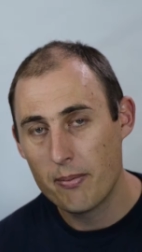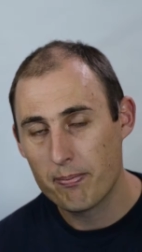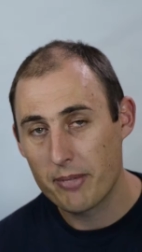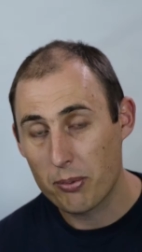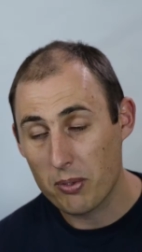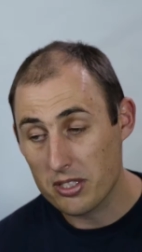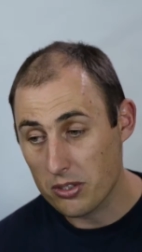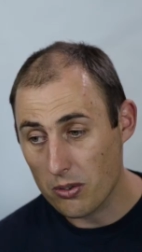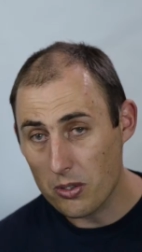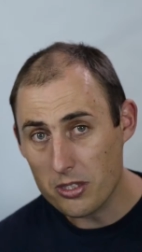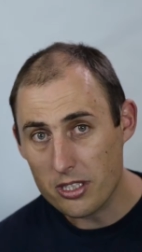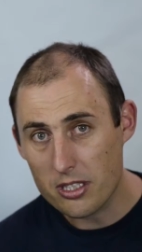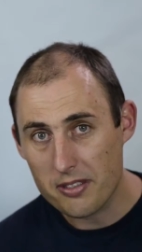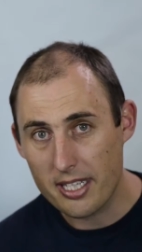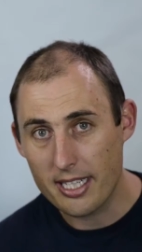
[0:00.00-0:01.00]
But what's
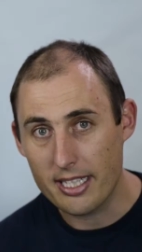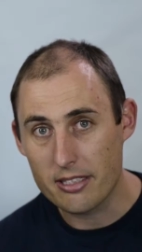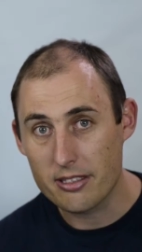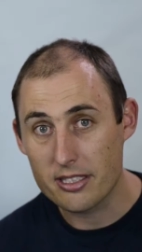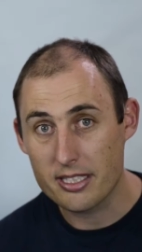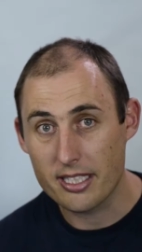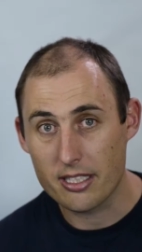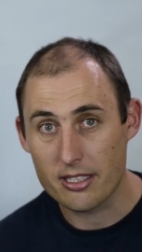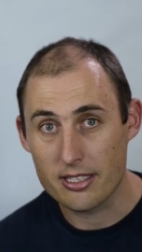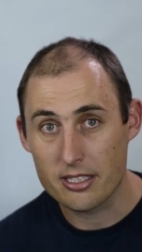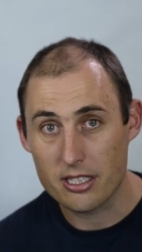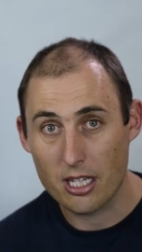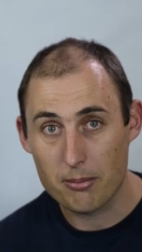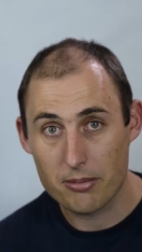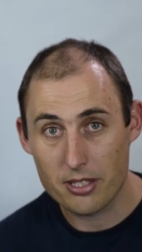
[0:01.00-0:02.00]
also really interesting on the
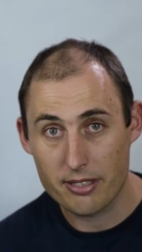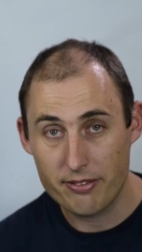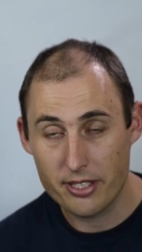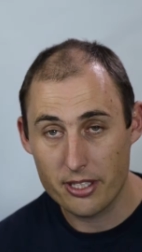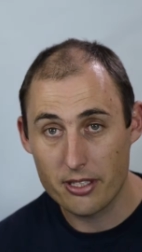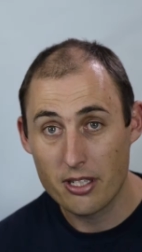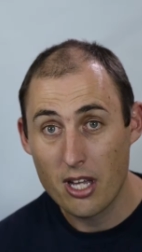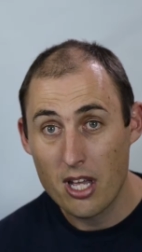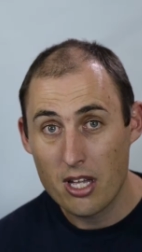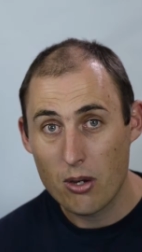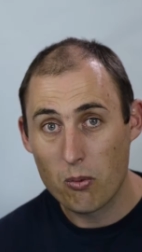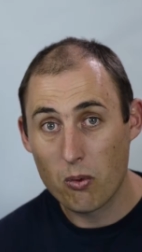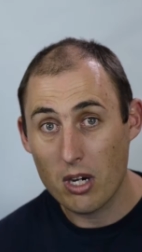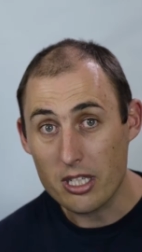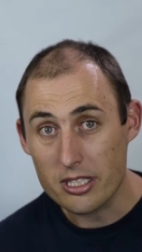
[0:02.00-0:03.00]
sample, if you
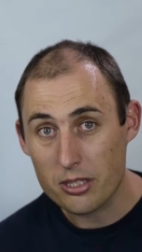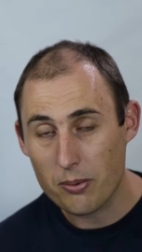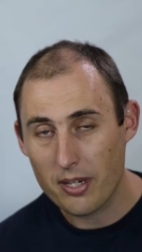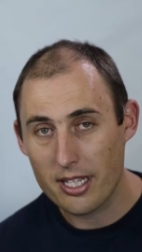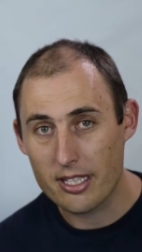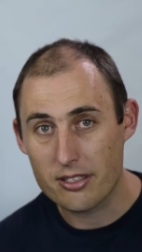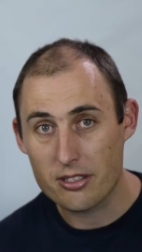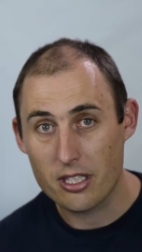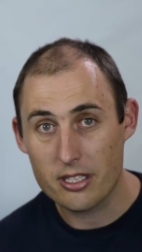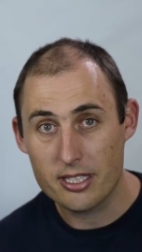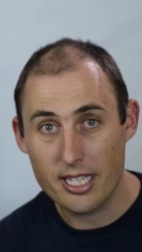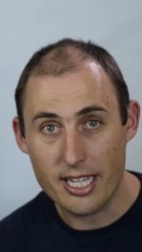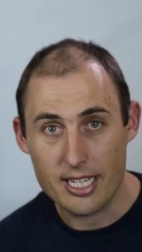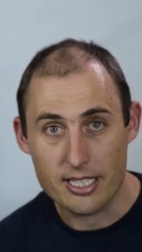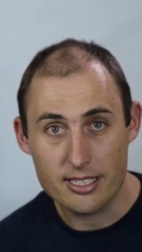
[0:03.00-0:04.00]
watch while it
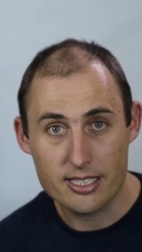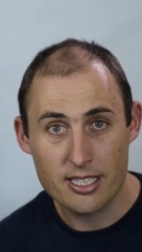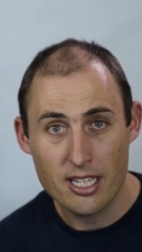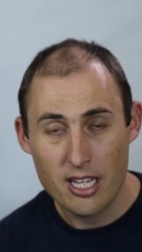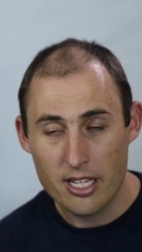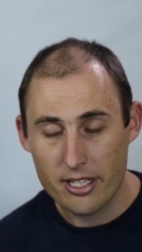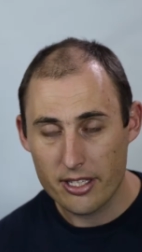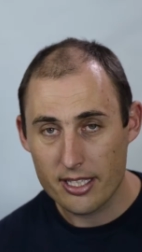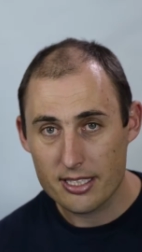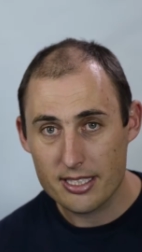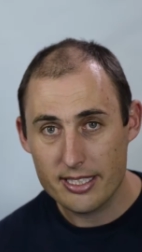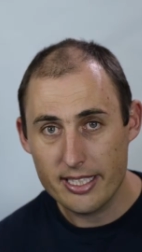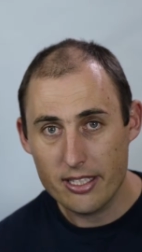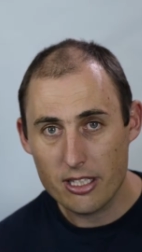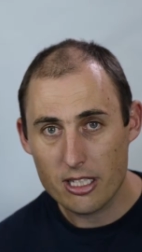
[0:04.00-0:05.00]
rotates, you can
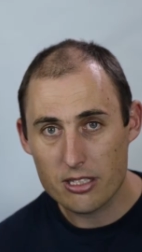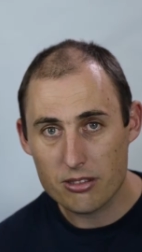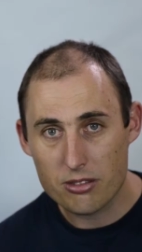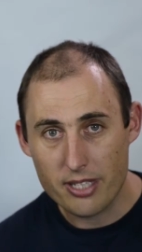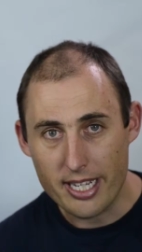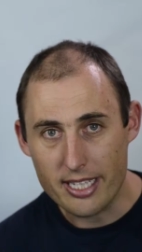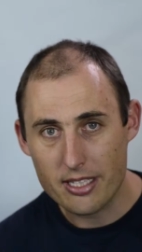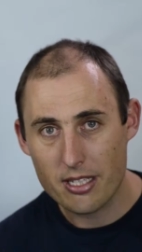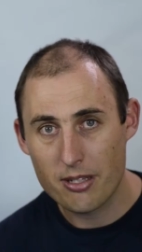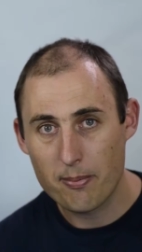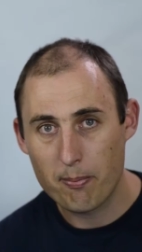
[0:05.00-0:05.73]
see those red